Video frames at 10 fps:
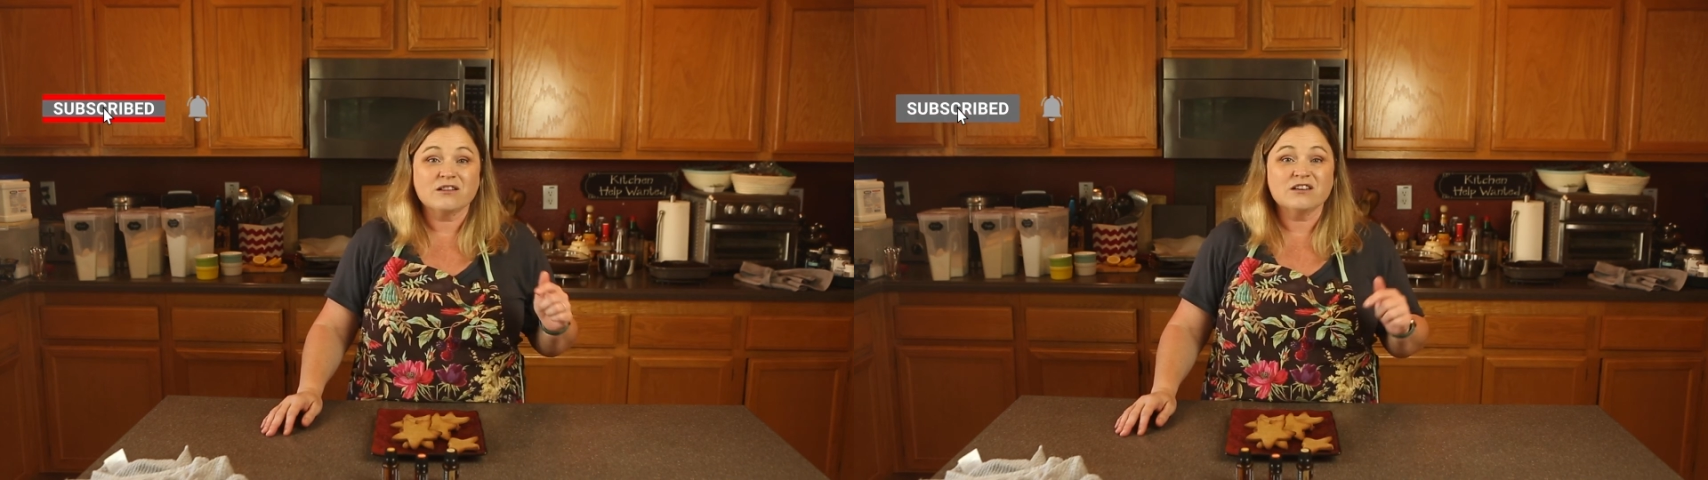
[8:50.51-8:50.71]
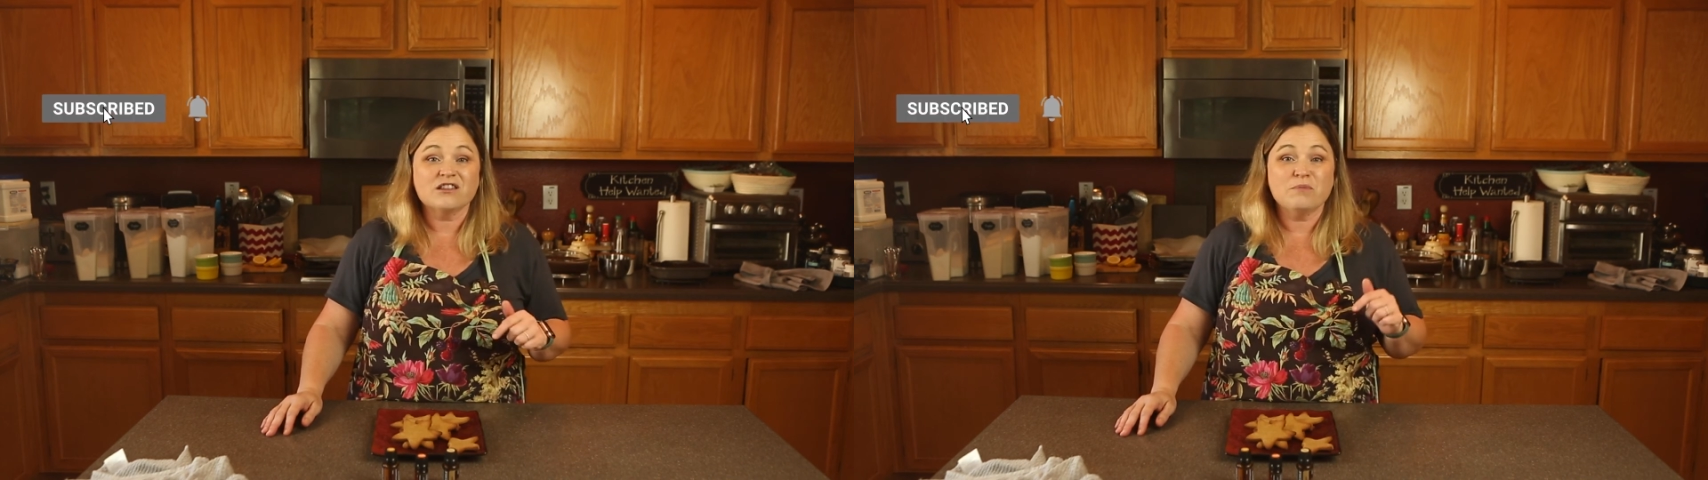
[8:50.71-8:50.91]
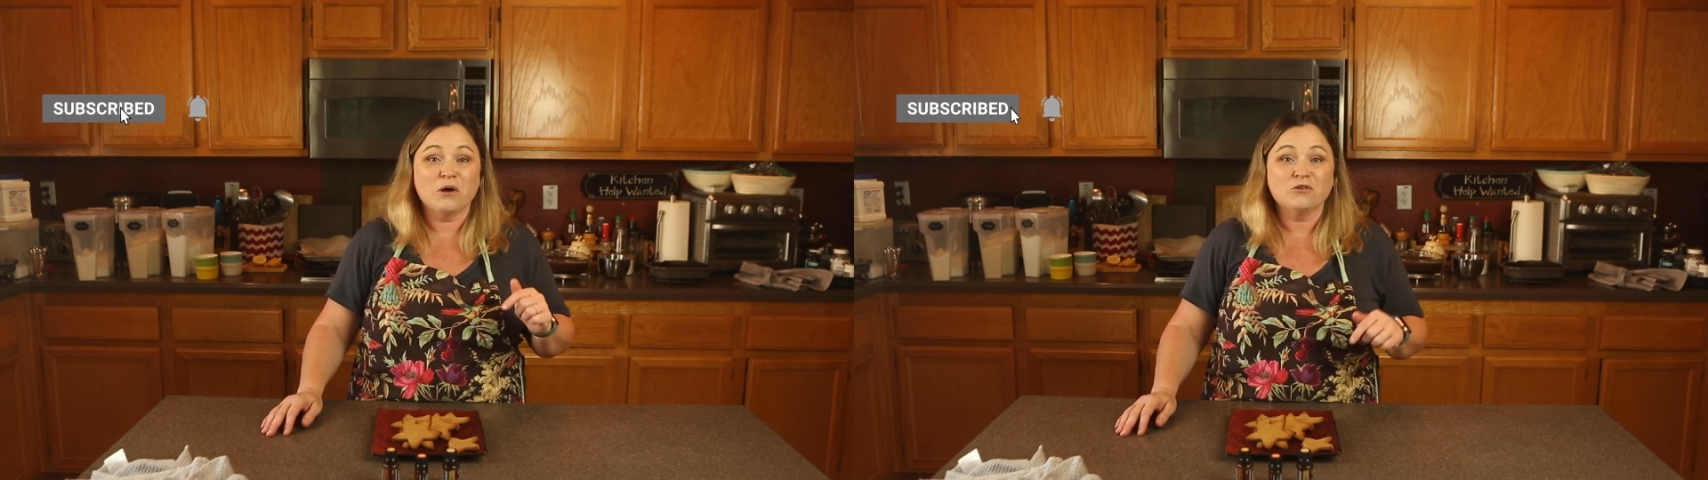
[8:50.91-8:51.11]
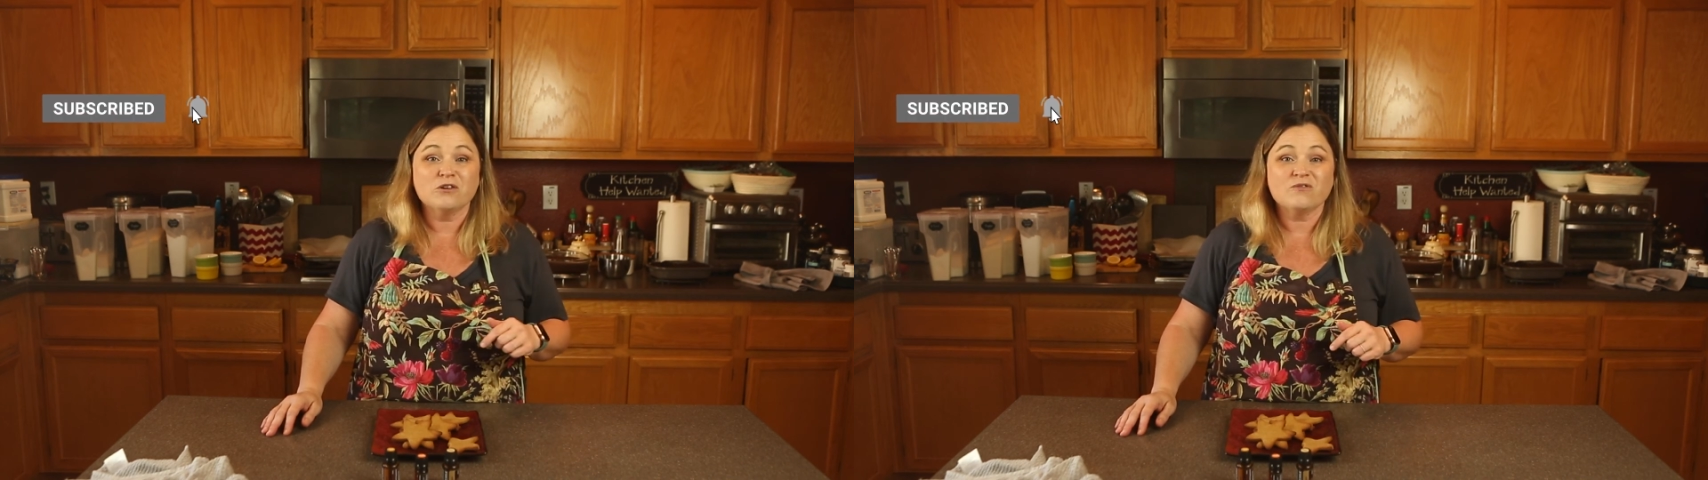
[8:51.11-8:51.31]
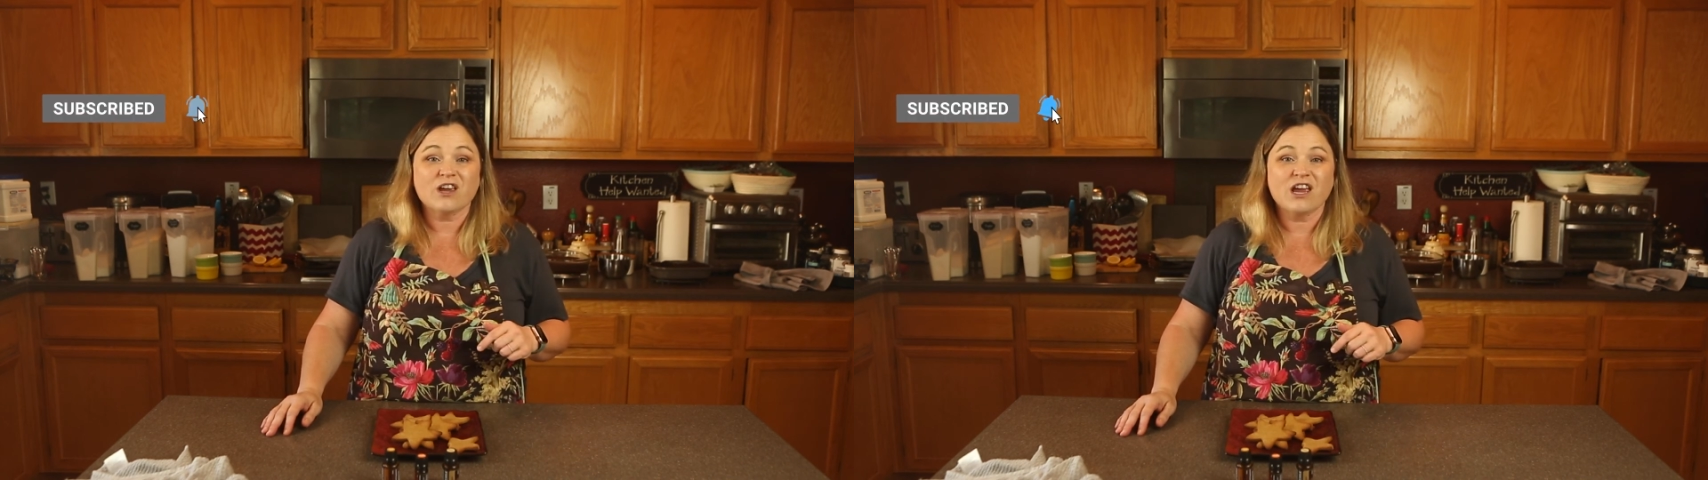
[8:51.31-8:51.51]
click the bell
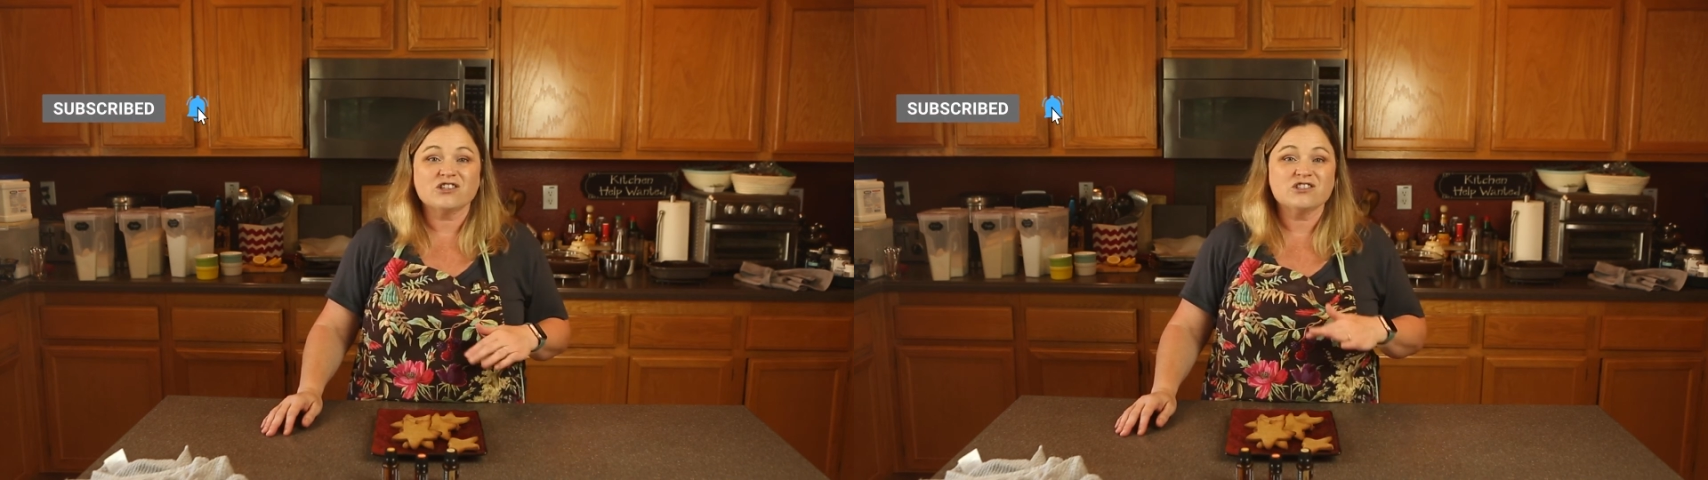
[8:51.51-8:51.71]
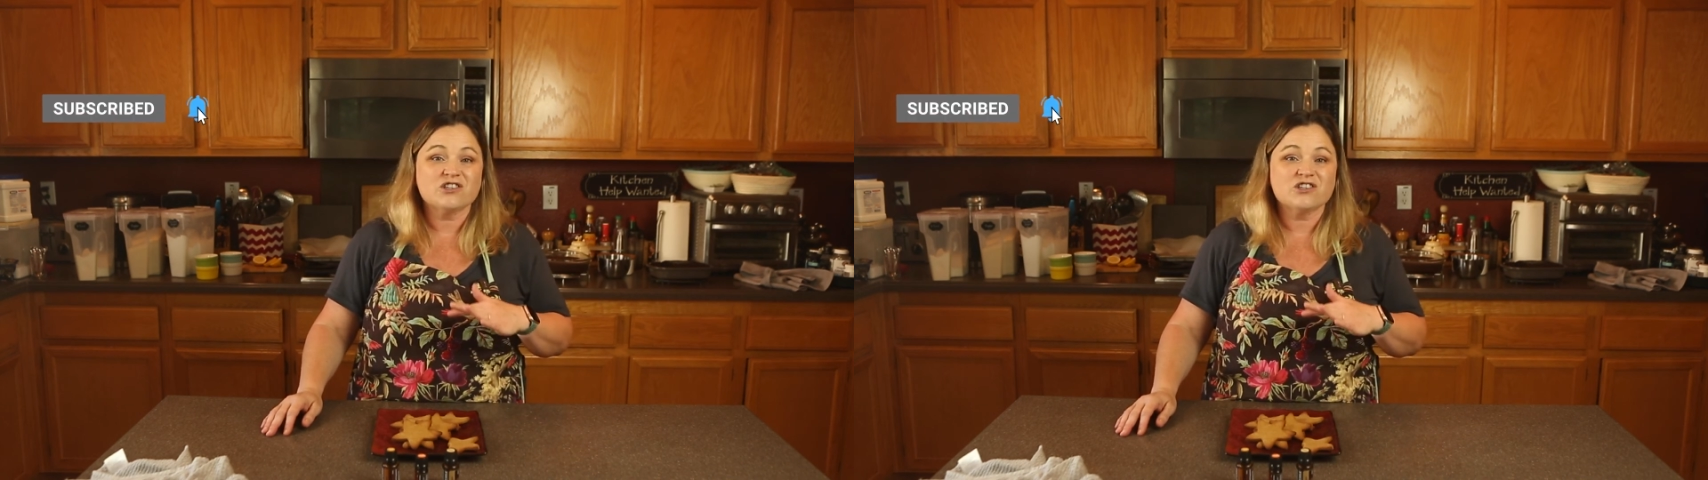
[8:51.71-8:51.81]
notification